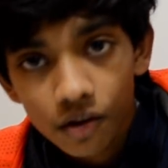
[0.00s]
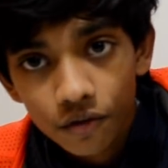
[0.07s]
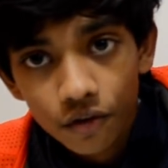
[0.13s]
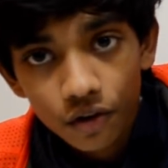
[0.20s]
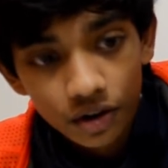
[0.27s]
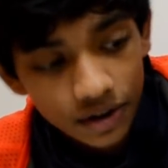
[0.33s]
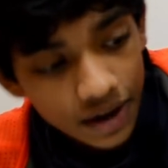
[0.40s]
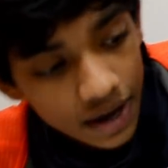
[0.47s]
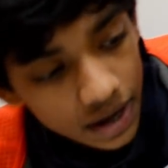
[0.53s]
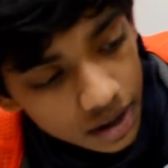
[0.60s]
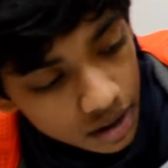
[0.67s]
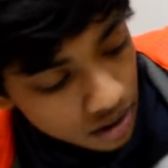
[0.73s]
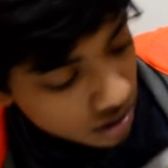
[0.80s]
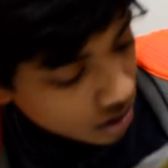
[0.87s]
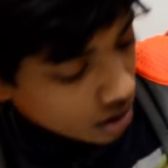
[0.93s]
4k.
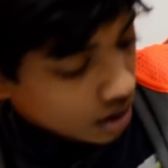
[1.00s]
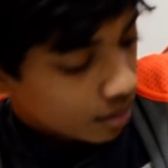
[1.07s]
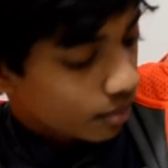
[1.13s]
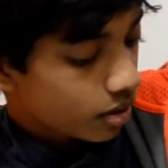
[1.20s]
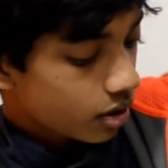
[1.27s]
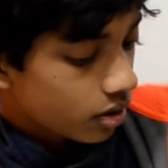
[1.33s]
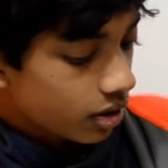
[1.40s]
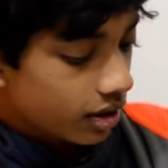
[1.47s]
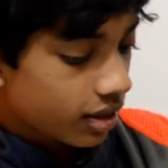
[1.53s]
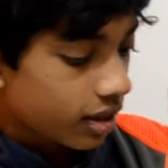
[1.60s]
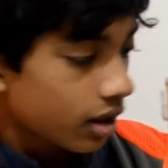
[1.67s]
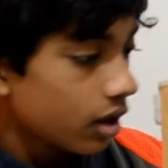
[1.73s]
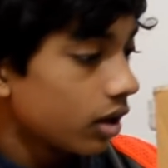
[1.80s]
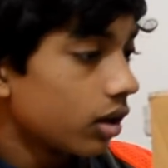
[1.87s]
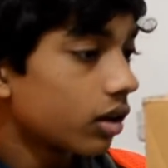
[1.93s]
Um so let's
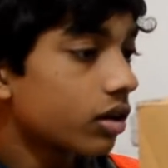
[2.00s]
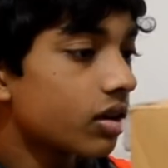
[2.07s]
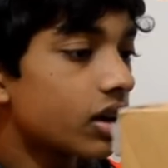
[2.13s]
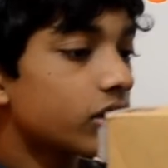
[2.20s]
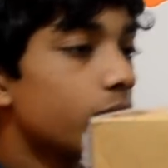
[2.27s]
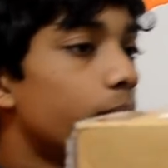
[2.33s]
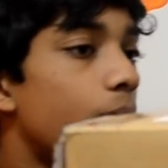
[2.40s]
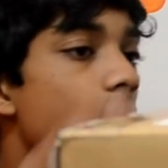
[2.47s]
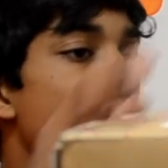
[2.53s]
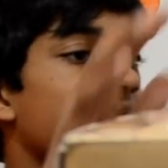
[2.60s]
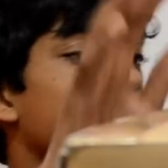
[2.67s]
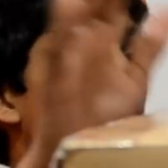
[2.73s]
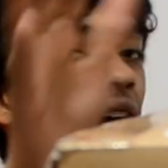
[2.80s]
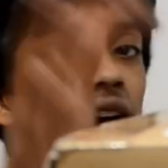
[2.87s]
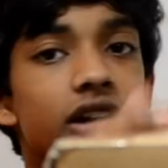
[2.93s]
look around the box.
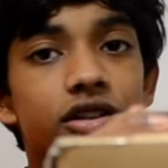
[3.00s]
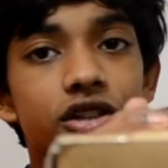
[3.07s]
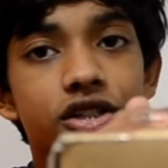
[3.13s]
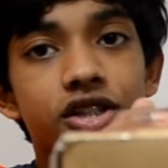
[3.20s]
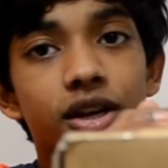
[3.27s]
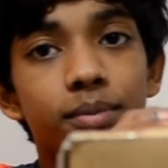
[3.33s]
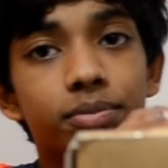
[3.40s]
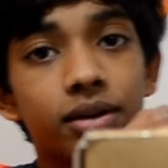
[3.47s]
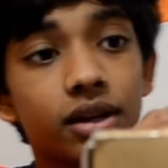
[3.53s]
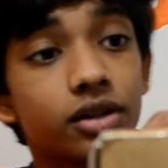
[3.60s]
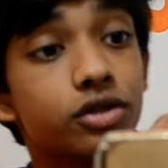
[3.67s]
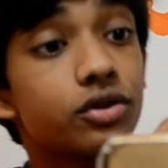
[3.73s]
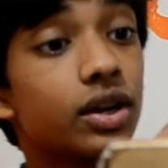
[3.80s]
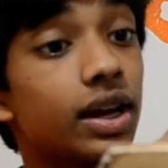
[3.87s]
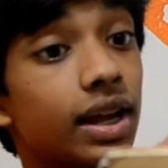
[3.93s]
They actually shipped it
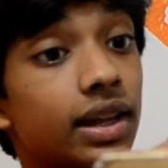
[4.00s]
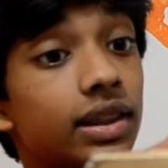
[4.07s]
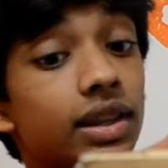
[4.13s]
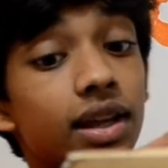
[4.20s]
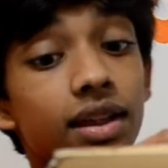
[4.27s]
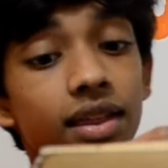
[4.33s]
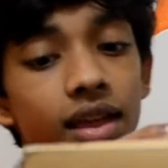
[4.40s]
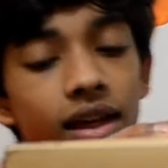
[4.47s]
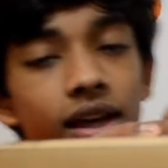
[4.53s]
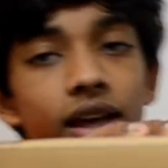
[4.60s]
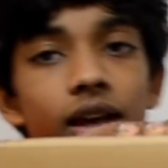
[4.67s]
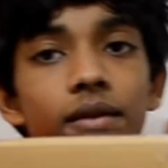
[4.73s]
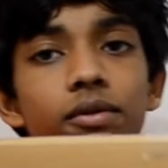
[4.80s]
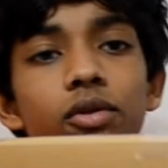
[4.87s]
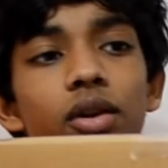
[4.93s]
straight in this.
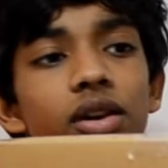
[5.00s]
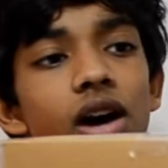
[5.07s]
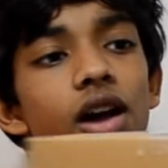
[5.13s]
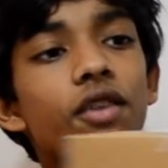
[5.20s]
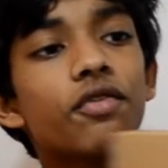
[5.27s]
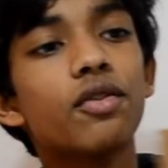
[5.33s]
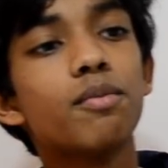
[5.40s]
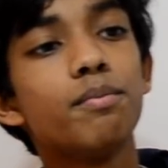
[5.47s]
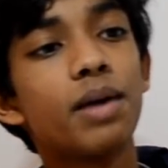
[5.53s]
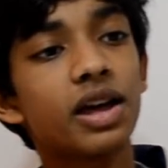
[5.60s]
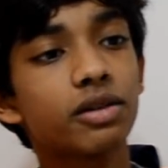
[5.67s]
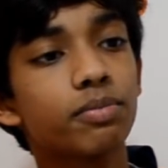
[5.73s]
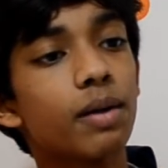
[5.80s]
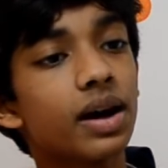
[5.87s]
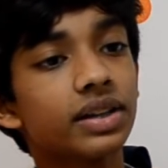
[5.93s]
Even though I got it from
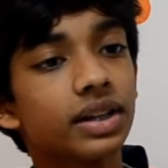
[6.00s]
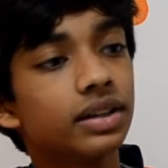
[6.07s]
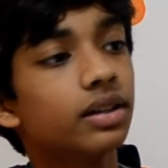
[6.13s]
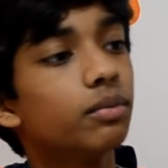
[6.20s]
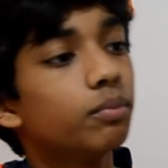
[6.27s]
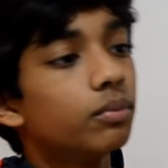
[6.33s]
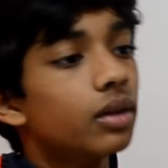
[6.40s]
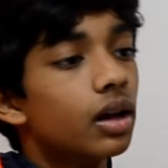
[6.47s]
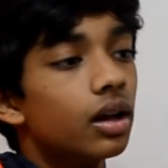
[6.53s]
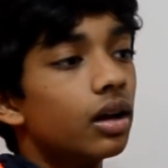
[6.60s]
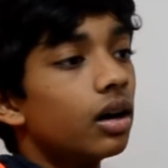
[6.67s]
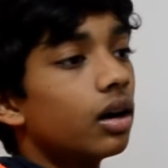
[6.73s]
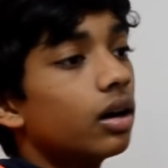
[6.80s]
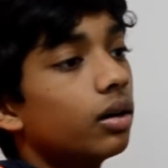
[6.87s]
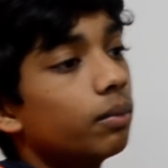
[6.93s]
Best Buy, they didn't
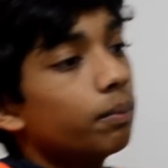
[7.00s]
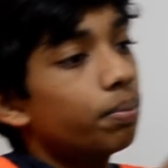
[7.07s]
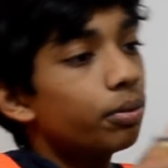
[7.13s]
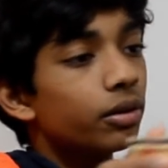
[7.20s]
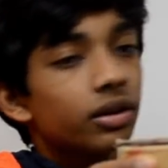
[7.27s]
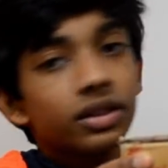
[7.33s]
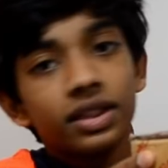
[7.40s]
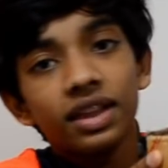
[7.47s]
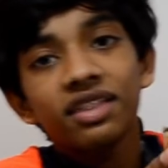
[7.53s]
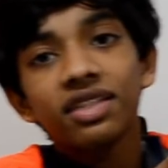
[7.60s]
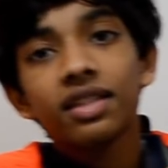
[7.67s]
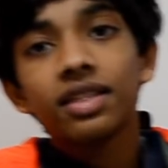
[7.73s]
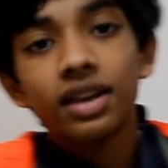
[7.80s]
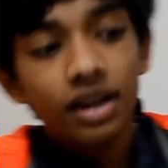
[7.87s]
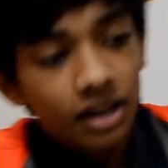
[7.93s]
uh put this
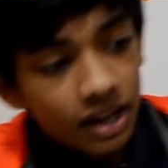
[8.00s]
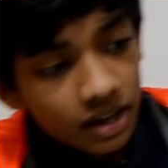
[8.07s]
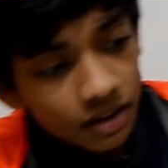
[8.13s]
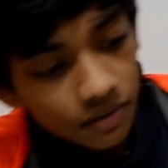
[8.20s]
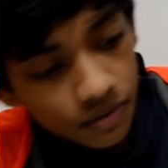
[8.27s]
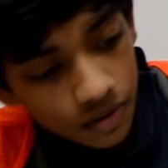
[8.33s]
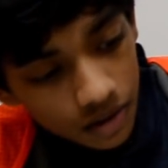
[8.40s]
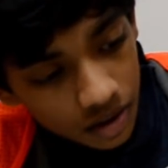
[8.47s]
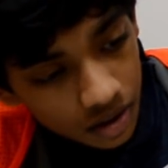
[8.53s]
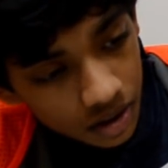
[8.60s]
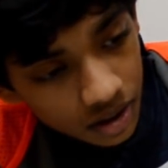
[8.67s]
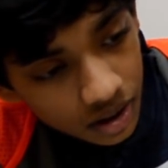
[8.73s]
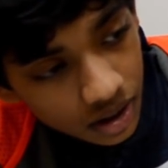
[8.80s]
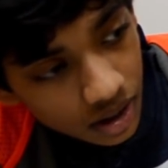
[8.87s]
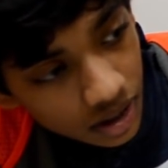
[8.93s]
instead any of
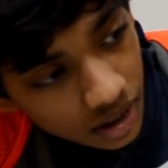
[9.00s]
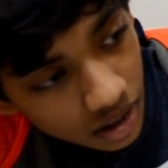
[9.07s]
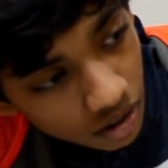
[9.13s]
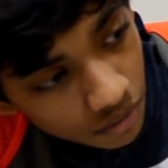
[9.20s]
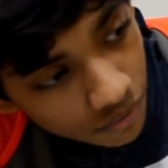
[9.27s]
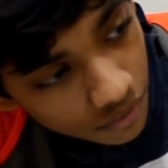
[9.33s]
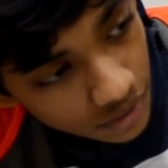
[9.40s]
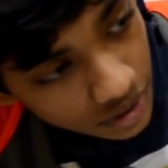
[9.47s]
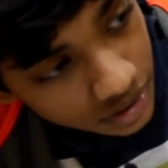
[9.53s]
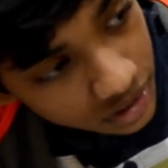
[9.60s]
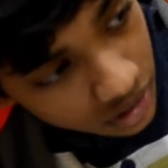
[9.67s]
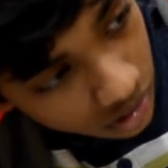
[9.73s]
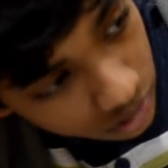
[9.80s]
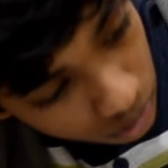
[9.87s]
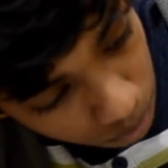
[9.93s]
of any
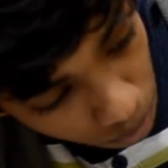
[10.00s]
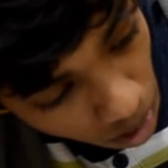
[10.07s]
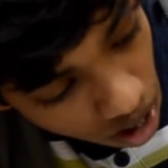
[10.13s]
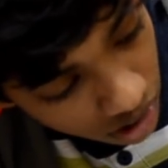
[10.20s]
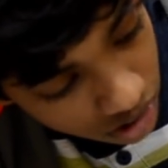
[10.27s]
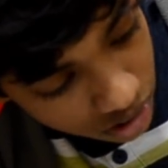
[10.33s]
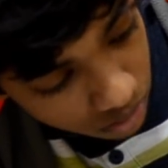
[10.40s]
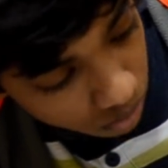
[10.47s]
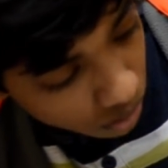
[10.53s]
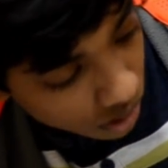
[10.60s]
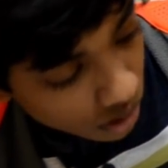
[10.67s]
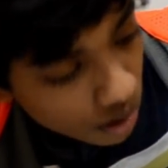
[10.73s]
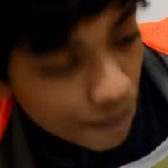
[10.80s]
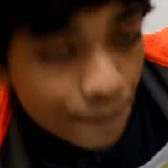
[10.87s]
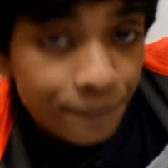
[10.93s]
other box. But
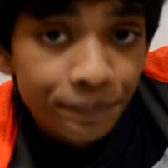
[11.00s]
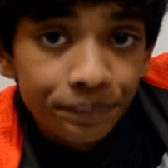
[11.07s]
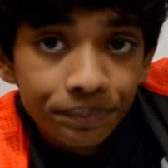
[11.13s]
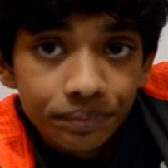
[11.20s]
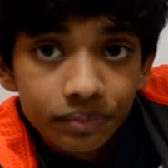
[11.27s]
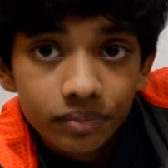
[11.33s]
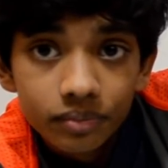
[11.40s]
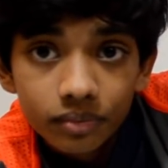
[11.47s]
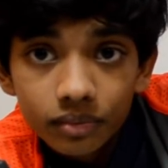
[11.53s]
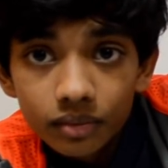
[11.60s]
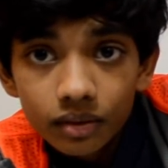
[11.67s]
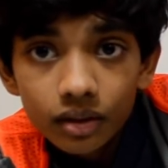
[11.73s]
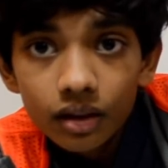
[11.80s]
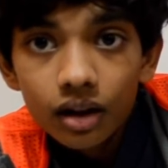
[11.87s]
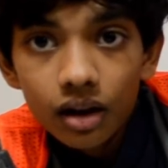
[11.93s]
um
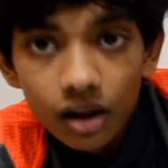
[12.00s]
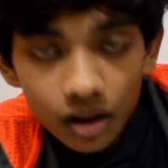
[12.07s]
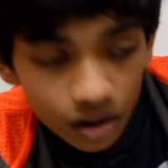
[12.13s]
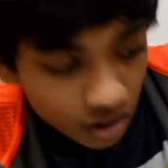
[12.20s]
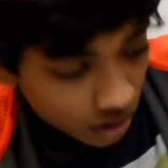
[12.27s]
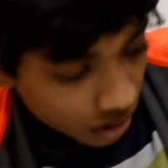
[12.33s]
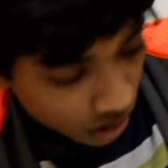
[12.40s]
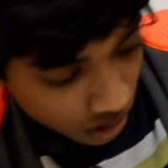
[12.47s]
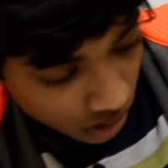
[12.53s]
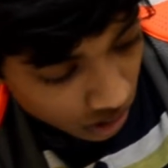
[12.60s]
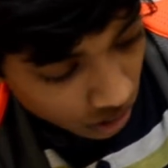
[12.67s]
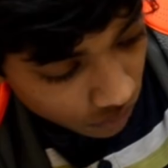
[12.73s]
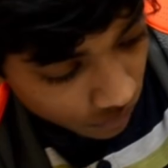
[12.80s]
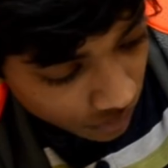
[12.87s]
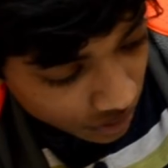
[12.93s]
uh
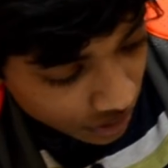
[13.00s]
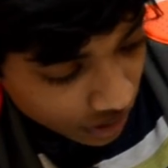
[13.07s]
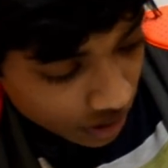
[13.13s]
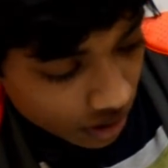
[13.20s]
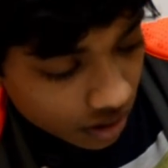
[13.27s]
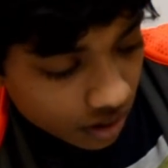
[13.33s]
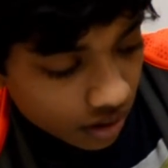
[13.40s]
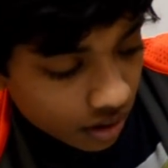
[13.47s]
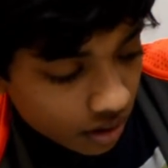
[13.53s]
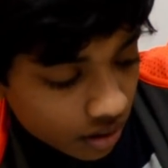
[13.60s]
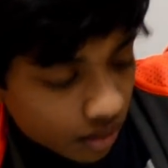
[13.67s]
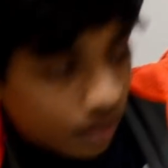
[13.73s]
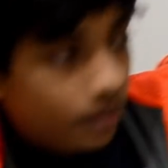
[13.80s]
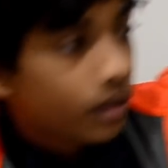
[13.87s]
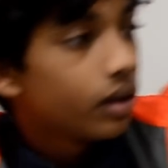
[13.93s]
over here
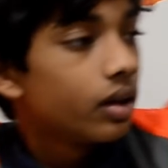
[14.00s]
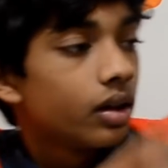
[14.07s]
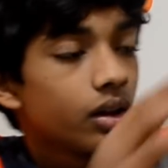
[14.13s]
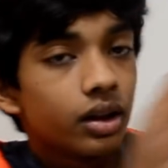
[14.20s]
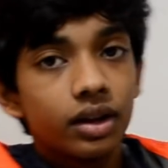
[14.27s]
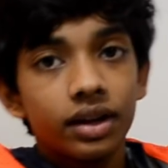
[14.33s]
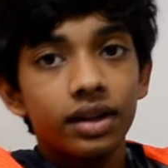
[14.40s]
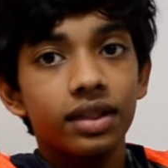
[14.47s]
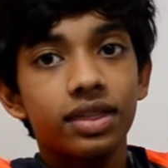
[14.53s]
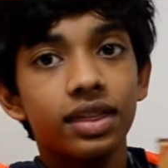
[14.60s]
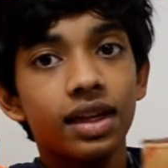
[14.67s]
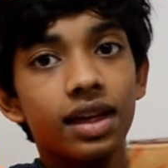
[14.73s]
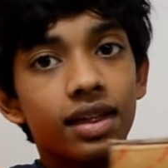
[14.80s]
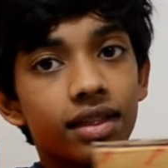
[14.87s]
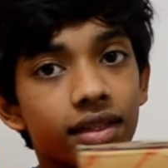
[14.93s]
it
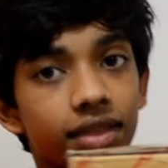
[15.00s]
says